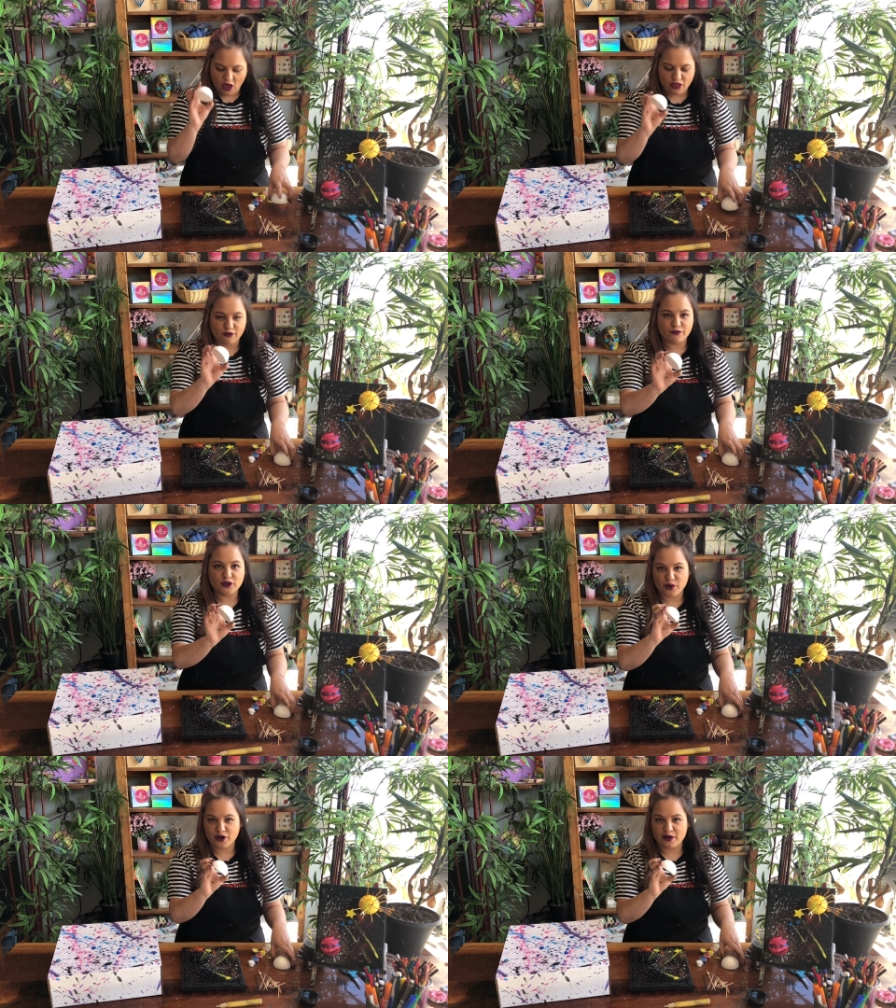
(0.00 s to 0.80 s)
The
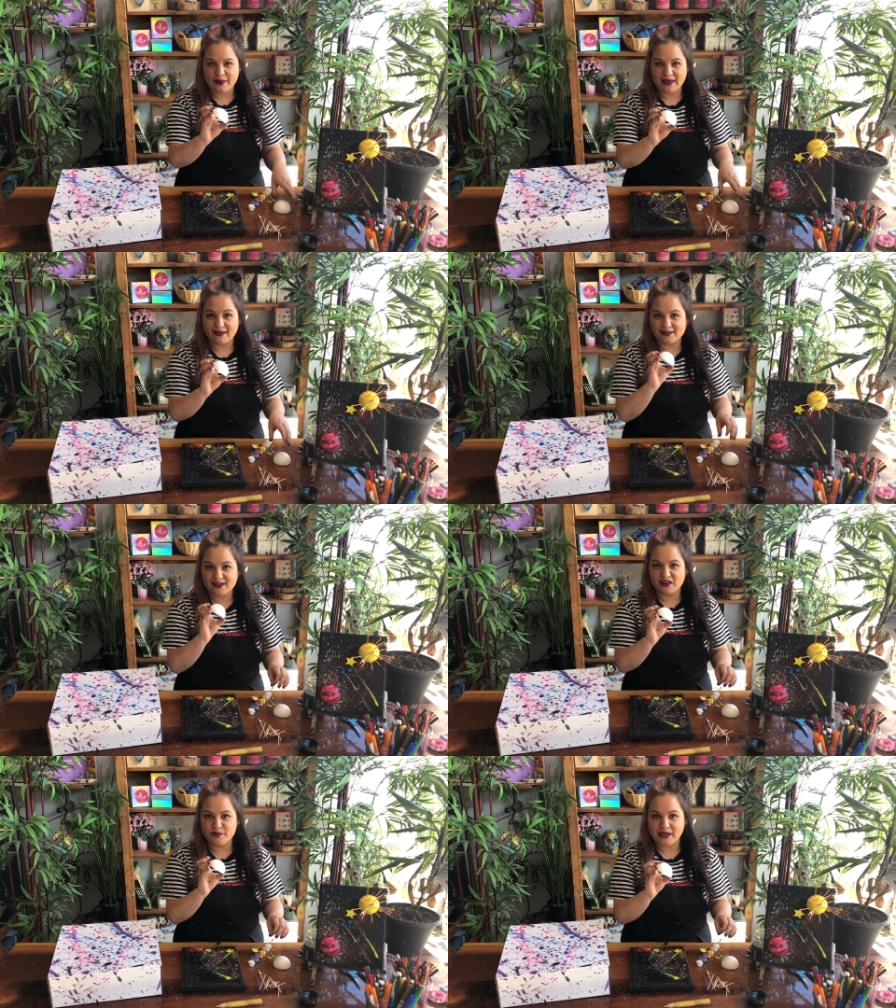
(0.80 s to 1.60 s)
first we're going to make is
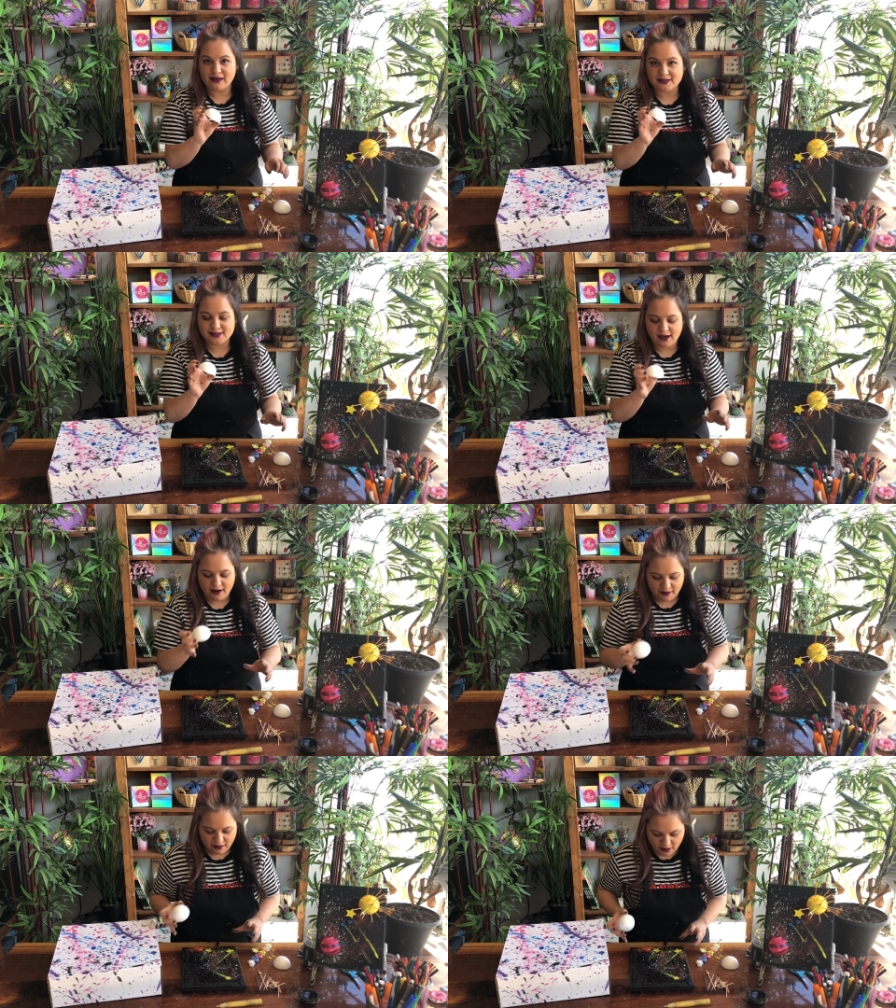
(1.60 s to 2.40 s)
going to be a sun.